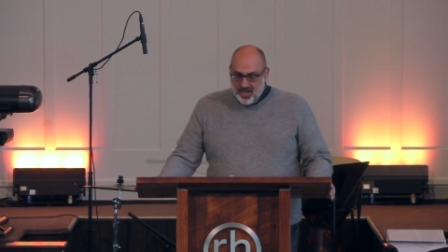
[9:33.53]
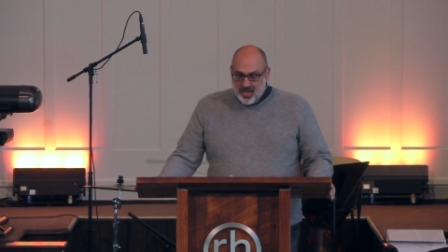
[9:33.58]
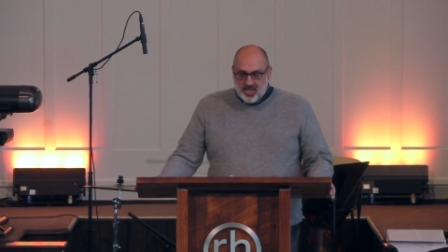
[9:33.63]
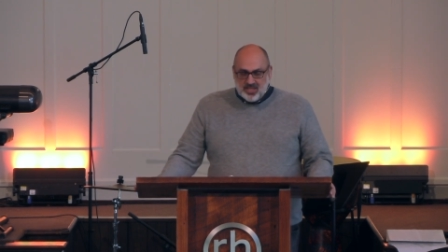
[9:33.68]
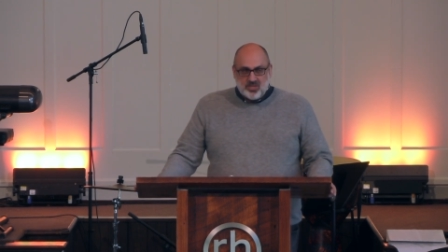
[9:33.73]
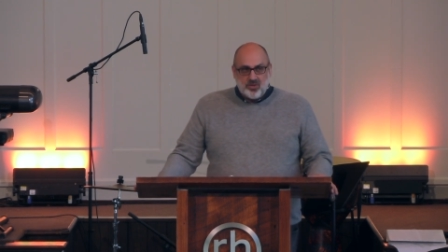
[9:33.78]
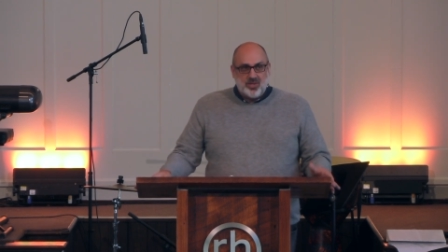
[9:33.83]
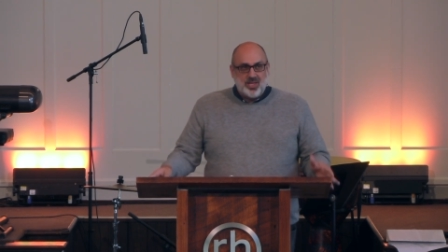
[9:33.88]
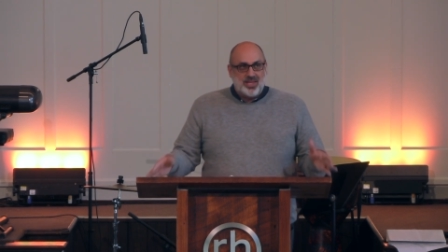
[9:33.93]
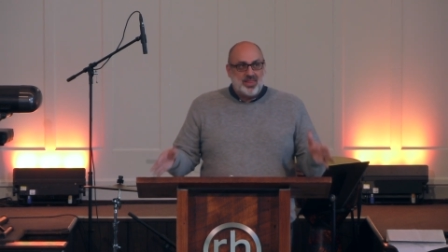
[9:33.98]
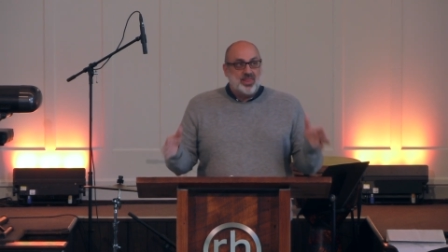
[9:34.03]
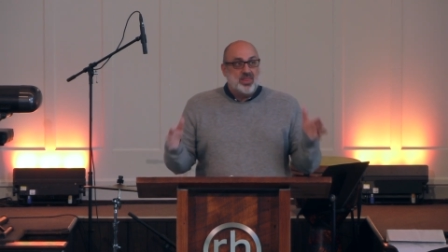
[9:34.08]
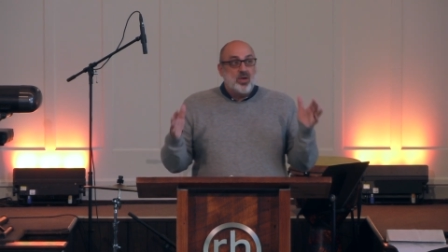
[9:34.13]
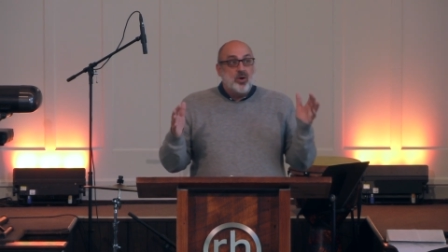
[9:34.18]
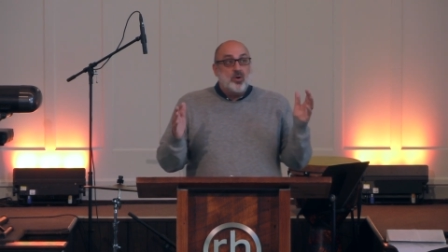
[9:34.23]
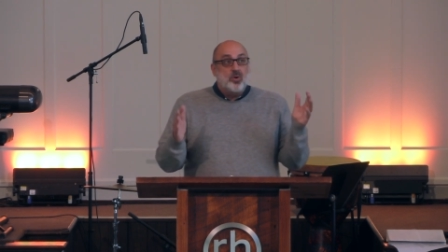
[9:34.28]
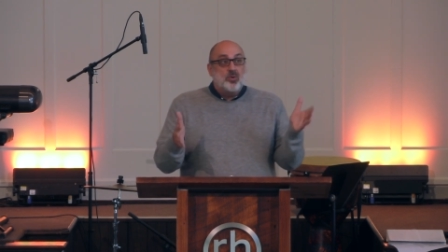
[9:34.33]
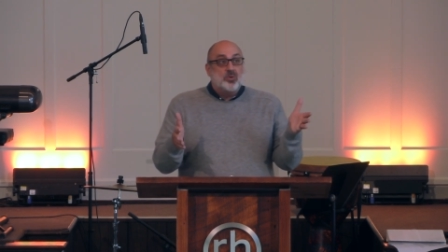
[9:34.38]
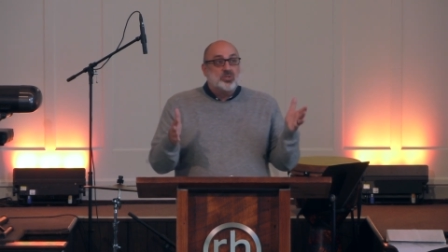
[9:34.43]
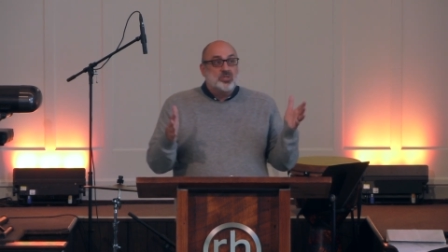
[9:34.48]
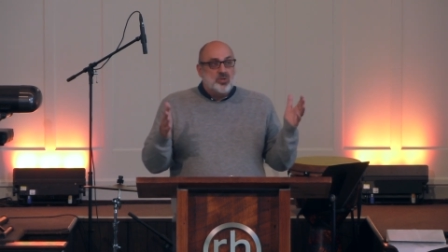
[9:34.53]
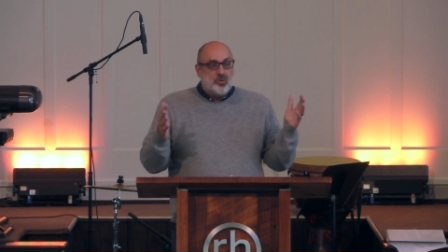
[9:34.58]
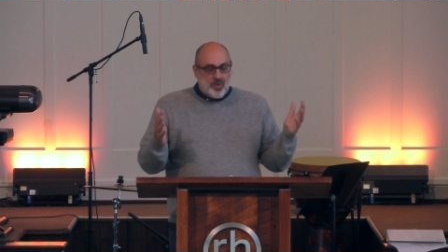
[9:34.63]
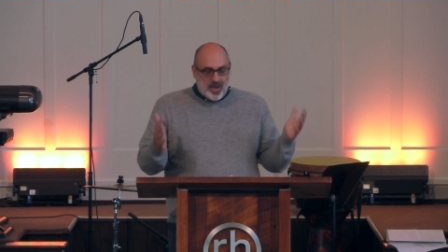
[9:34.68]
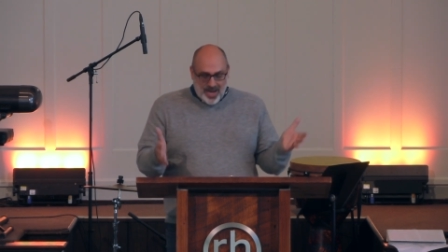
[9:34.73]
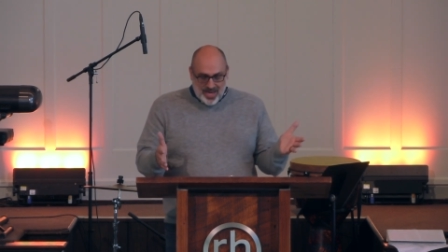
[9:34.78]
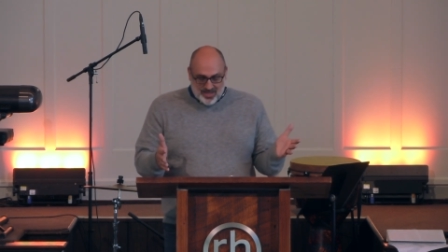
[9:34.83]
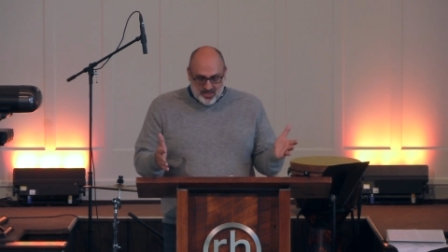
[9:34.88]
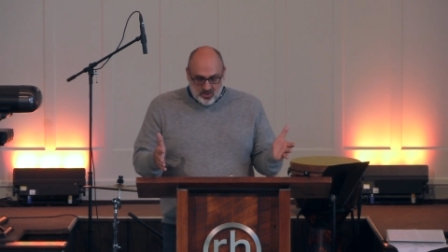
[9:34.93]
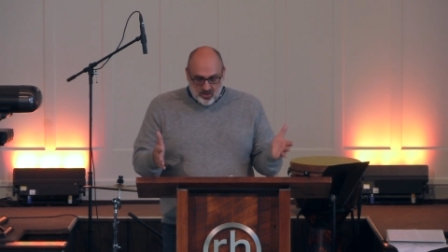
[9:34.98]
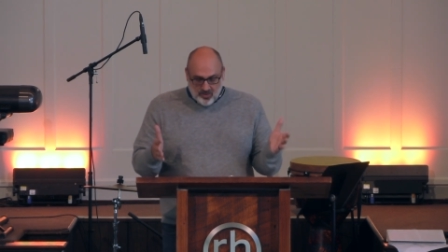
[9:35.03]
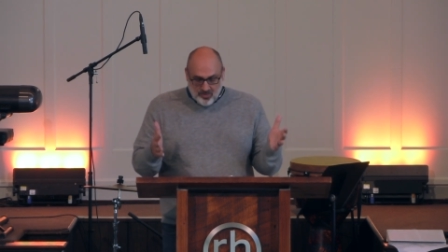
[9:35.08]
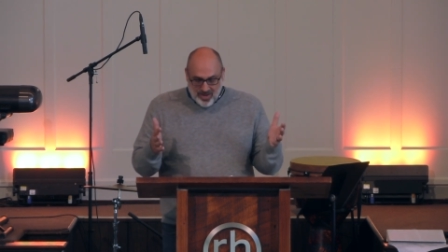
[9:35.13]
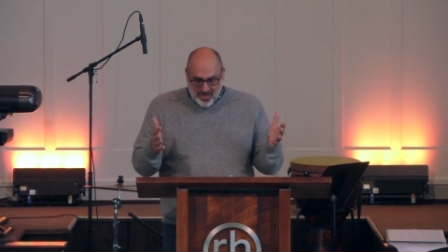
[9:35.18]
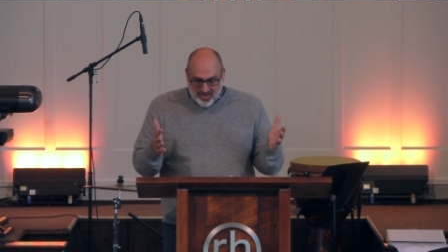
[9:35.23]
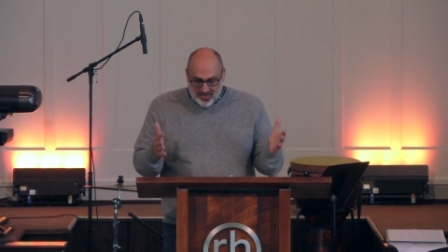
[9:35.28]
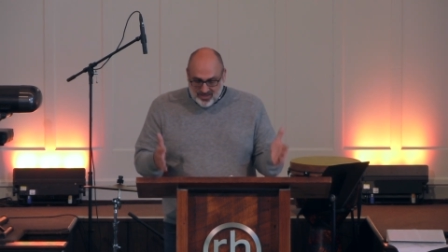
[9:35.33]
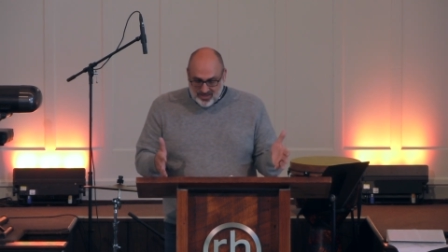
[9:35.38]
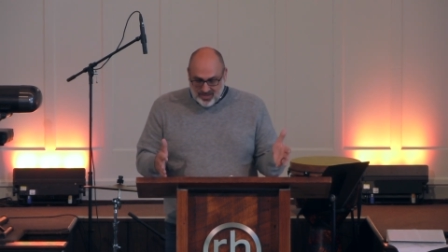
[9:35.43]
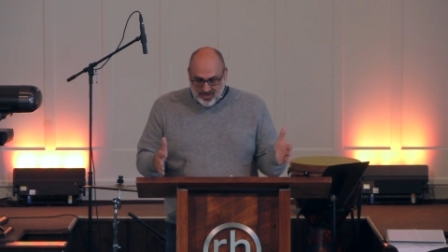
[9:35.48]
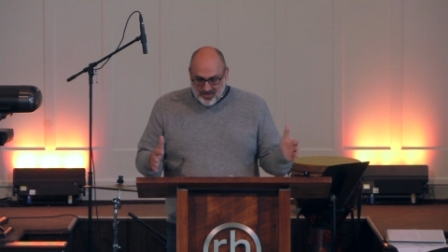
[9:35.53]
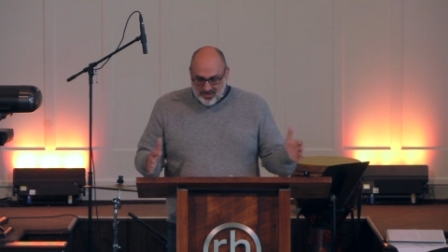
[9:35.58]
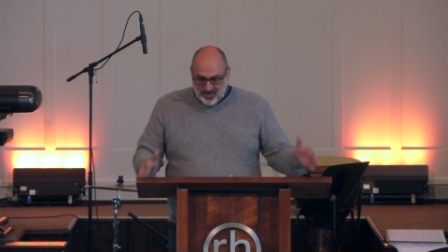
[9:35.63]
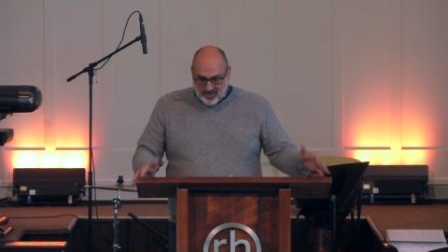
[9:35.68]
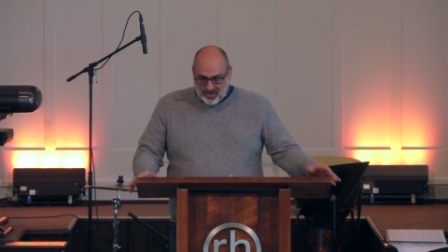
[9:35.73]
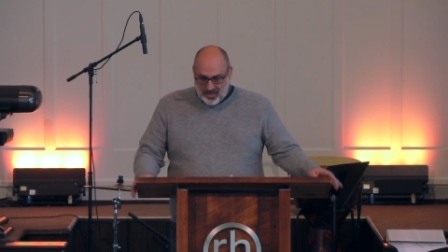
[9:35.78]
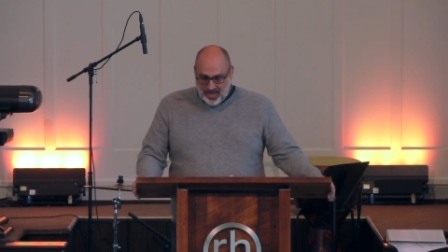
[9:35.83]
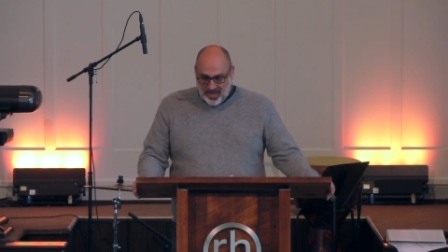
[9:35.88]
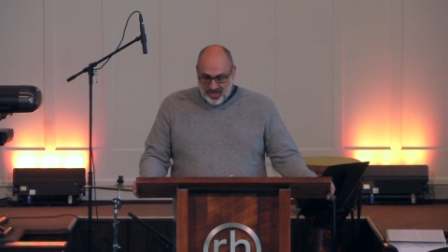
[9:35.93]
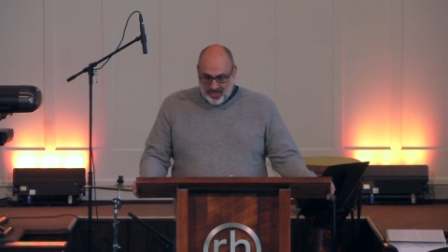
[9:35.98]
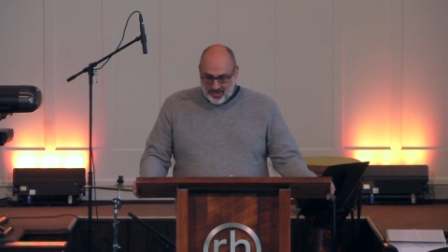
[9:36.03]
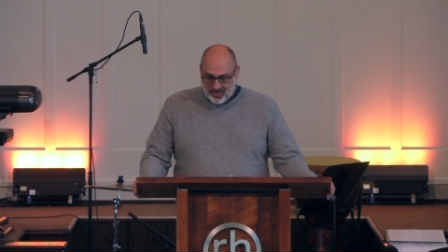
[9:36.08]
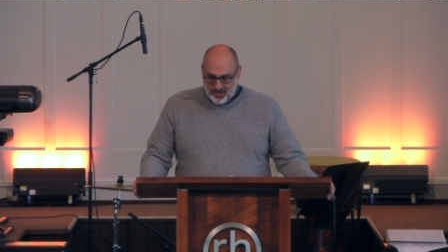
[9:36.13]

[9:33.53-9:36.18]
so that those who enter may see the light.